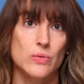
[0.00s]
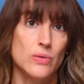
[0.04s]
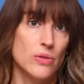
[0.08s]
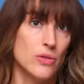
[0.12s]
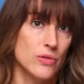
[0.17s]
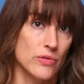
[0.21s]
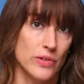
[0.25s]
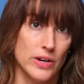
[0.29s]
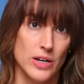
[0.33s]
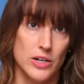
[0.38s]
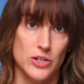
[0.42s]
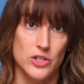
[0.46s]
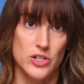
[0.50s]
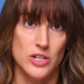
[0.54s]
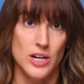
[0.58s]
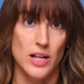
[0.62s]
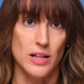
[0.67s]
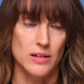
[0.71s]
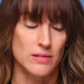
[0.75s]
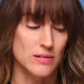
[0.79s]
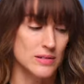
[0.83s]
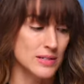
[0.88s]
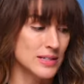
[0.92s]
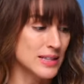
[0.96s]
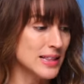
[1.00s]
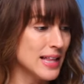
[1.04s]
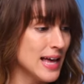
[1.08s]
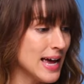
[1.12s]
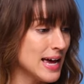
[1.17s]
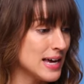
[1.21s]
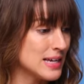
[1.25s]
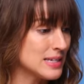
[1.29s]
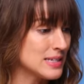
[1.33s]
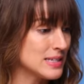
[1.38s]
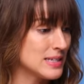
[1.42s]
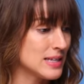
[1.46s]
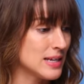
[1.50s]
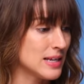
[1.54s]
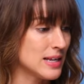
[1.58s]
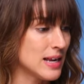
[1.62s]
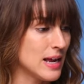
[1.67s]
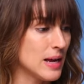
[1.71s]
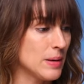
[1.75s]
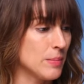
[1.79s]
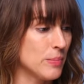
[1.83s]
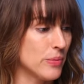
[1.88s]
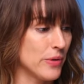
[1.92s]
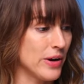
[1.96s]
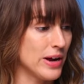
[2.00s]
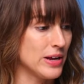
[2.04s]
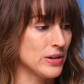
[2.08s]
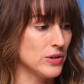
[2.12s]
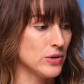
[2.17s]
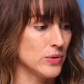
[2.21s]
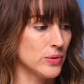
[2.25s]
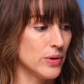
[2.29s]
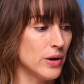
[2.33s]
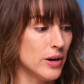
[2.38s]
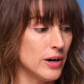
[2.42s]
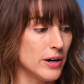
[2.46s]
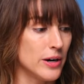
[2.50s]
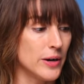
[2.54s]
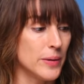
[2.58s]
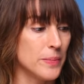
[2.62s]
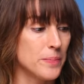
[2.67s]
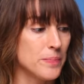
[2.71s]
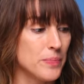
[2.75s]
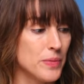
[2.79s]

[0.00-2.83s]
$300 less than a brand new R,